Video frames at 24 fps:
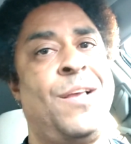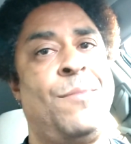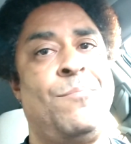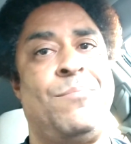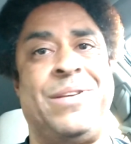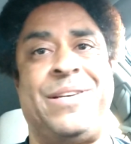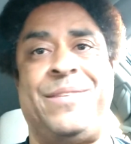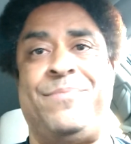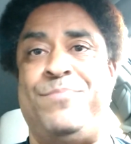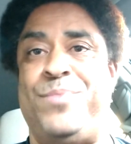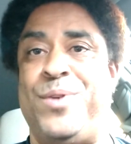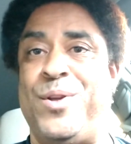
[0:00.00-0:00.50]

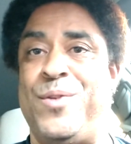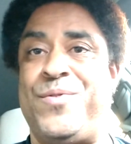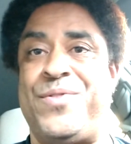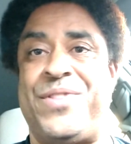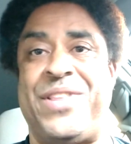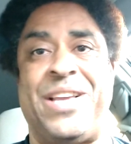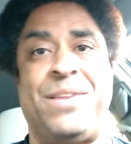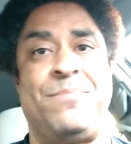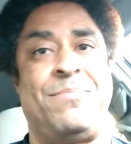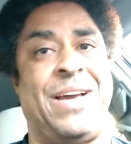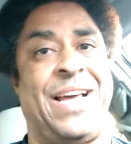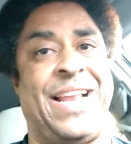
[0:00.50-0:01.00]
But the beautiful
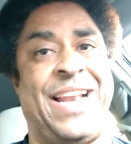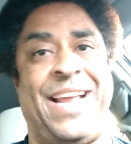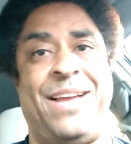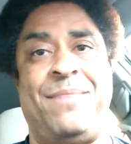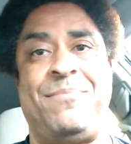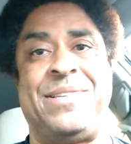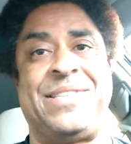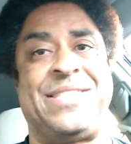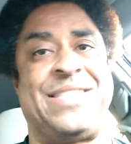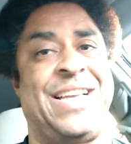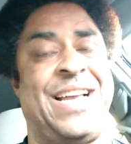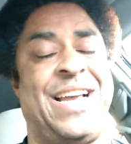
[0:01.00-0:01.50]
thing about
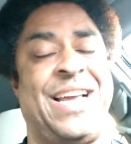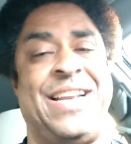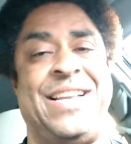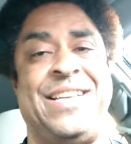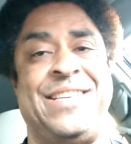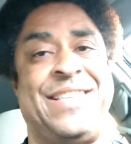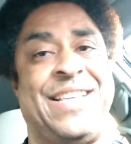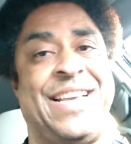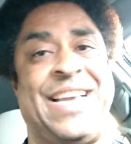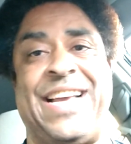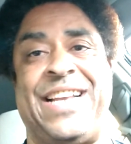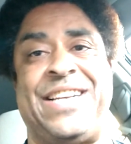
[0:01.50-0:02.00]
Amazon
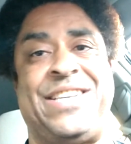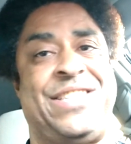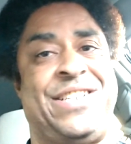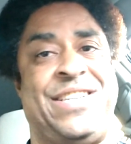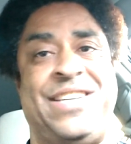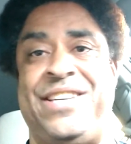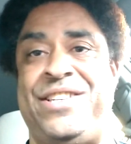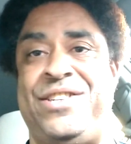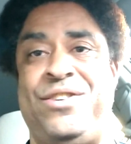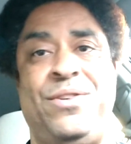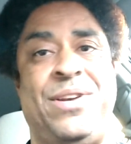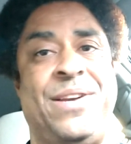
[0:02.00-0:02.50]
is they got
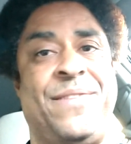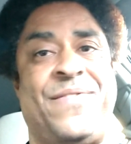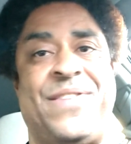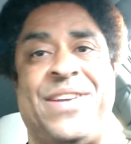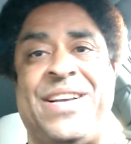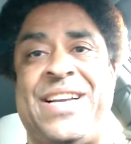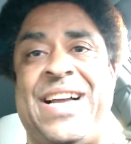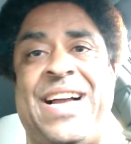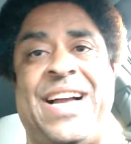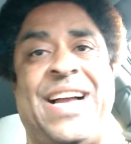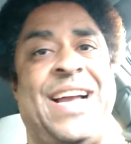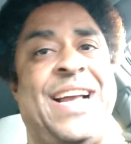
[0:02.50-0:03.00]
the two
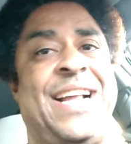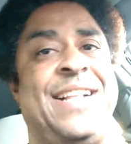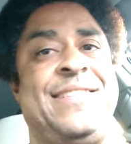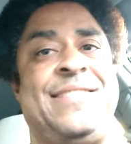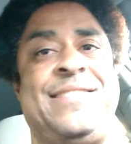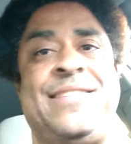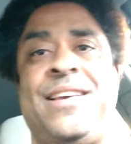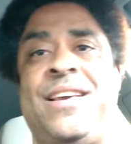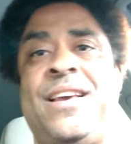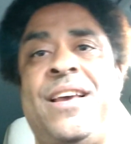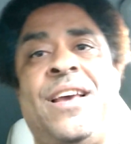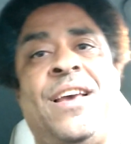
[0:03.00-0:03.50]
different
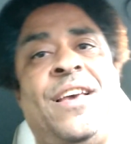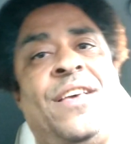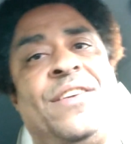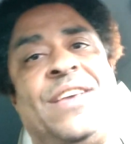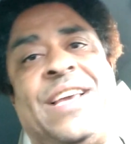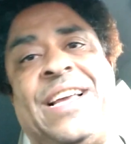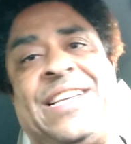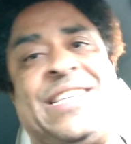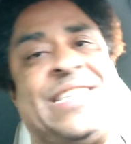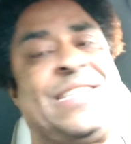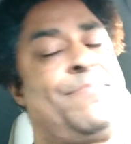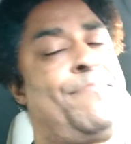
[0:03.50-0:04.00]
kinds. You
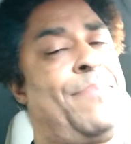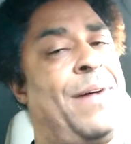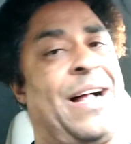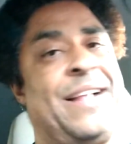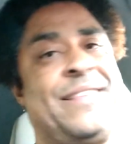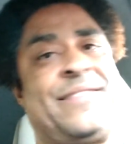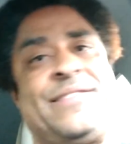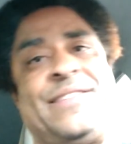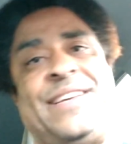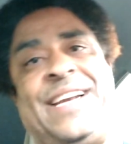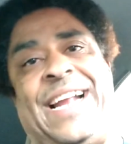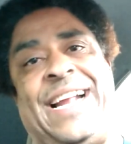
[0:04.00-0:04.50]
got the
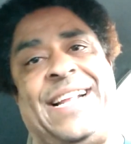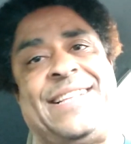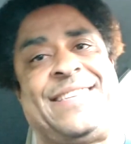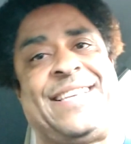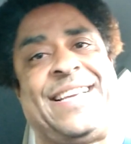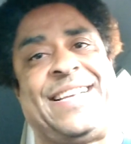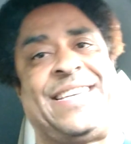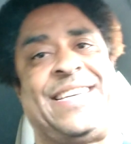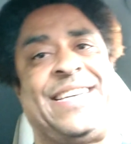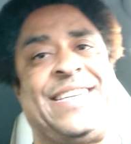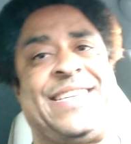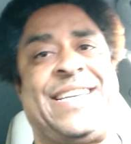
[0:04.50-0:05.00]
sponsored ads
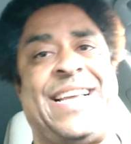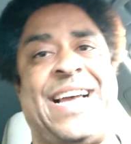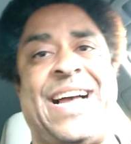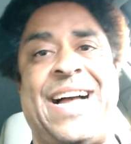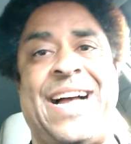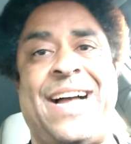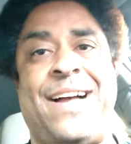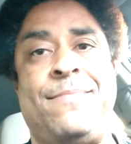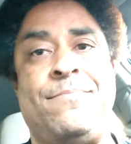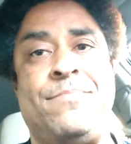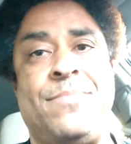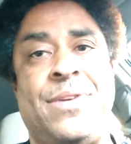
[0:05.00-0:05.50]
at the
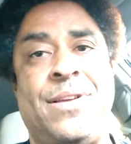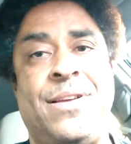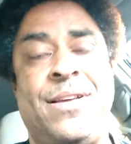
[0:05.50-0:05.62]
top.